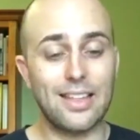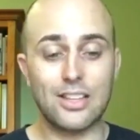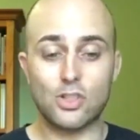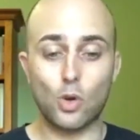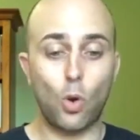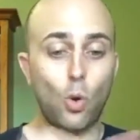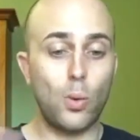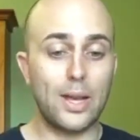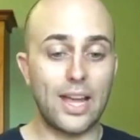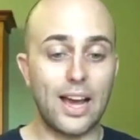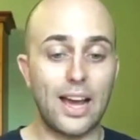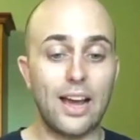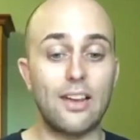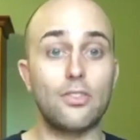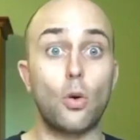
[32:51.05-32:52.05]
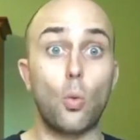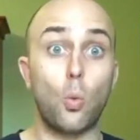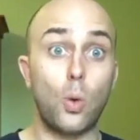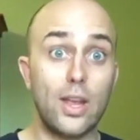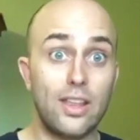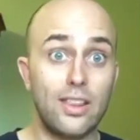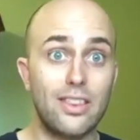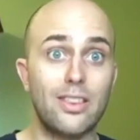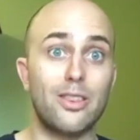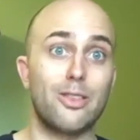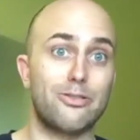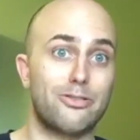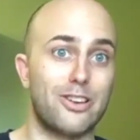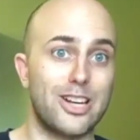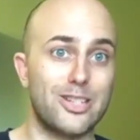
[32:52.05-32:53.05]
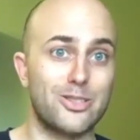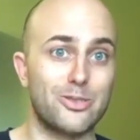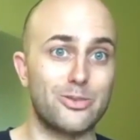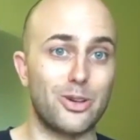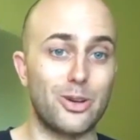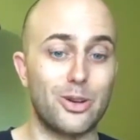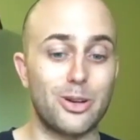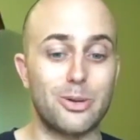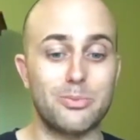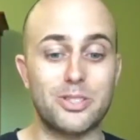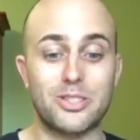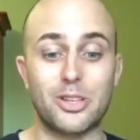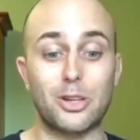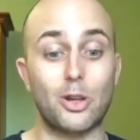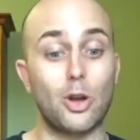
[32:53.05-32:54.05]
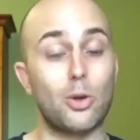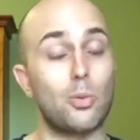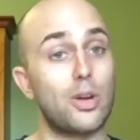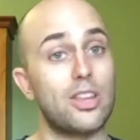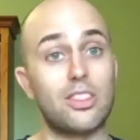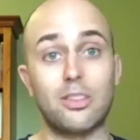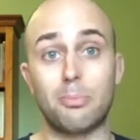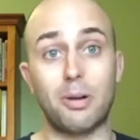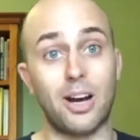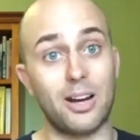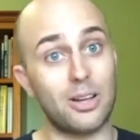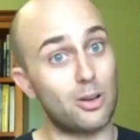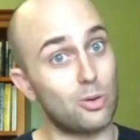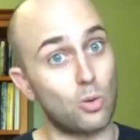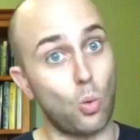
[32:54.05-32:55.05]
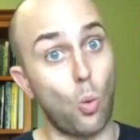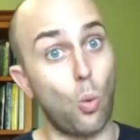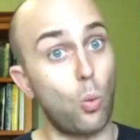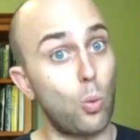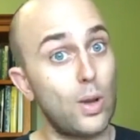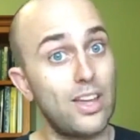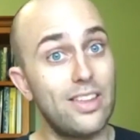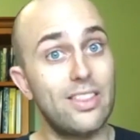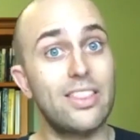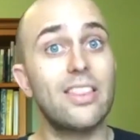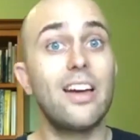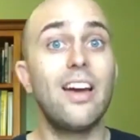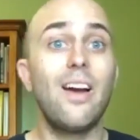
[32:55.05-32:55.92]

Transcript: That's all we have with the phrasal verbs that go with the particle with.